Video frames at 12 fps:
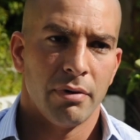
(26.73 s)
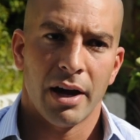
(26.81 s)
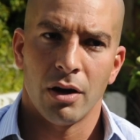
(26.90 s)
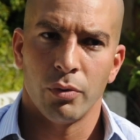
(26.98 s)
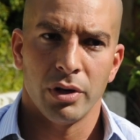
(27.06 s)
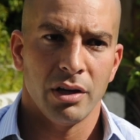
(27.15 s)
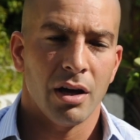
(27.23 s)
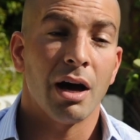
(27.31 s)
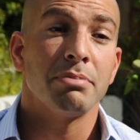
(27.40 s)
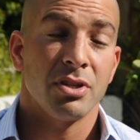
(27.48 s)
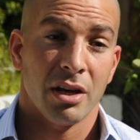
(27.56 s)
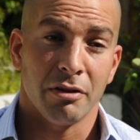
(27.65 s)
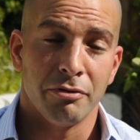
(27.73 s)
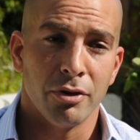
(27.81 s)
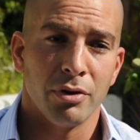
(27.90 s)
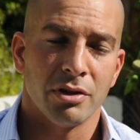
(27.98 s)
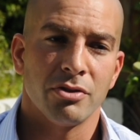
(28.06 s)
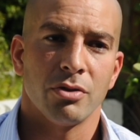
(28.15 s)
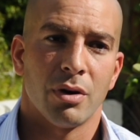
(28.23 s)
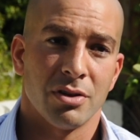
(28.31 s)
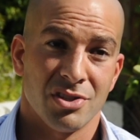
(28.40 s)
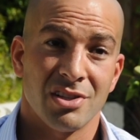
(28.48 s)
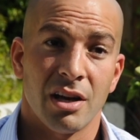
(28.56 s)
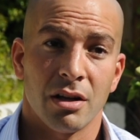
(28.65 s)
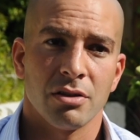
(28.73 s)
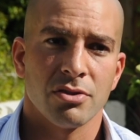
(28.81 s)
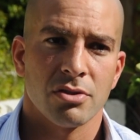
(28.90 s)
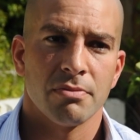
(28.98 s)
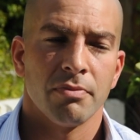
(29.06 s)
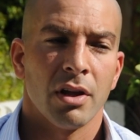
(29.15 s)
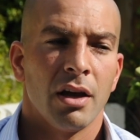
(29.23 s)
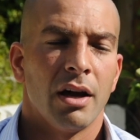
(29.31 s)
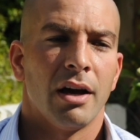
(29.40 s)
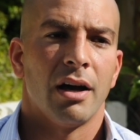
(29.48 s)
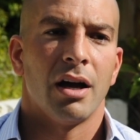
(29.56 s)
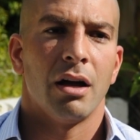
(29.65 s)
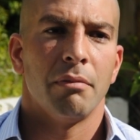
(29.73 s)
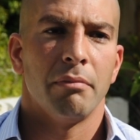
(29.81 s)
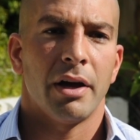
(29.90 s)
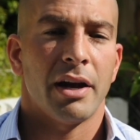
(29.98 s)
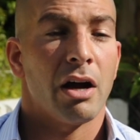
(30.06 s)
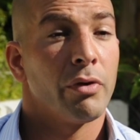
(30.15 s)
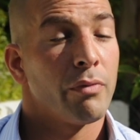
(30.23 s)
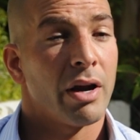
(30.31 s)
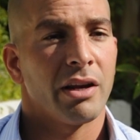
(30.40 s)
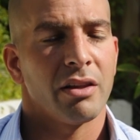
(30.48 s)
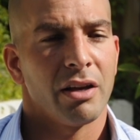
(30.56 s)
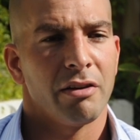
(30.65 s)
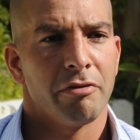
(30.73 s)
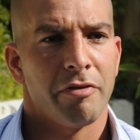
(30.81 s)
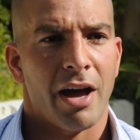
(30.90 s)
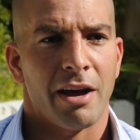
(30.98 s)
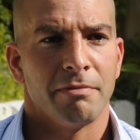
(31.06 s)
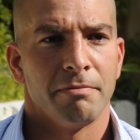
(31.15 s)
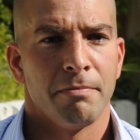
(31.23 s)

how we uptake food into our cells, and how we regulate fat.